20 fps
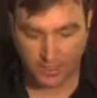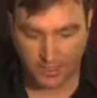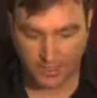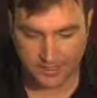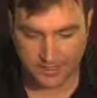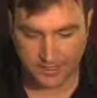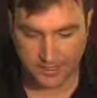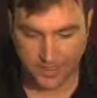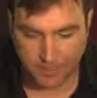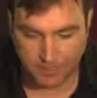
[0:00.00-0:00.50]

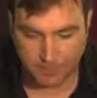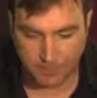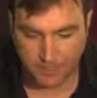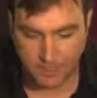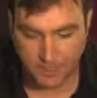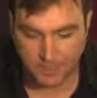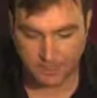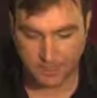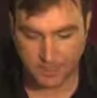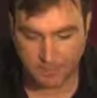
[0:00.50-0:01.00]
It's got
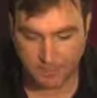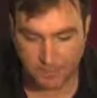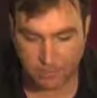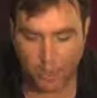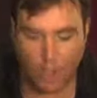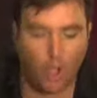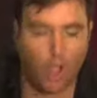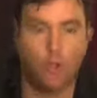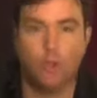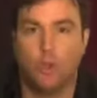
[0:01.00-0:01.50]
pretty people
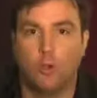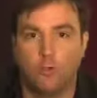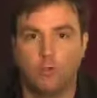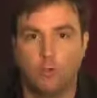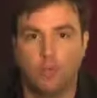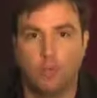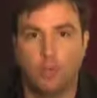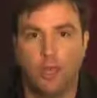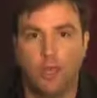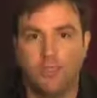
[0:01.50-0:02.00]
all over
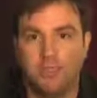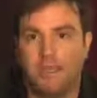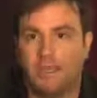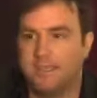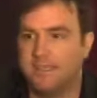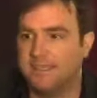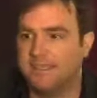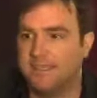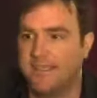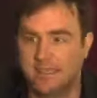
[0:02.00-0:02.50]
the place,
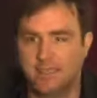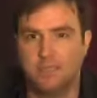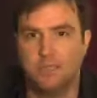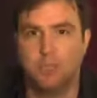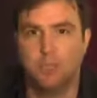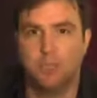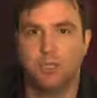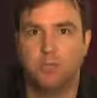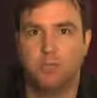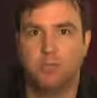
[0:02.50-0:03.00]
like
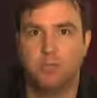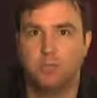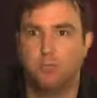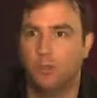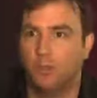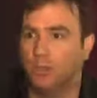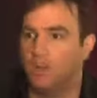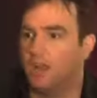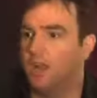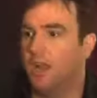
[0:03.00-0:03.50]
sexy pretty
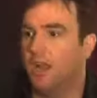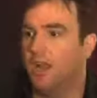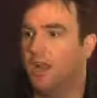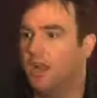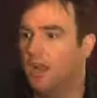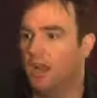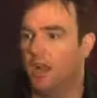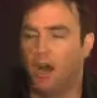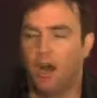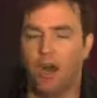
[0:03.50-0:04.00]
people. You got
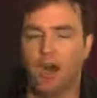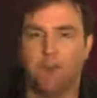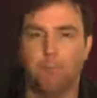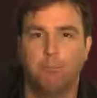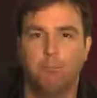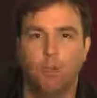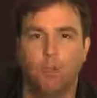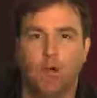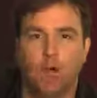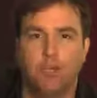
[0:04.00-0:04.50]
a
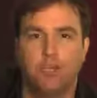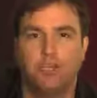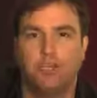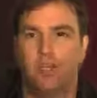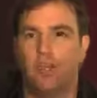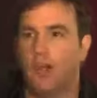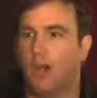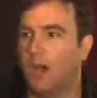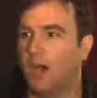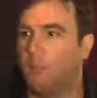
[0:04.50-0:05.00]
hot blonde. You
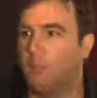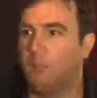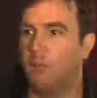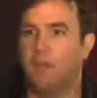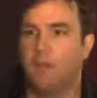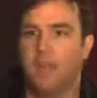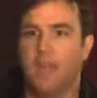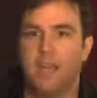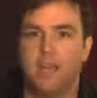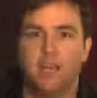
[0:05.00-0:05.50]
got a hot
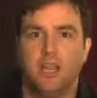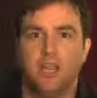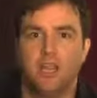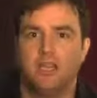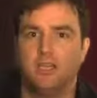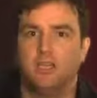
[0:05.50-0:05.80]
brunette.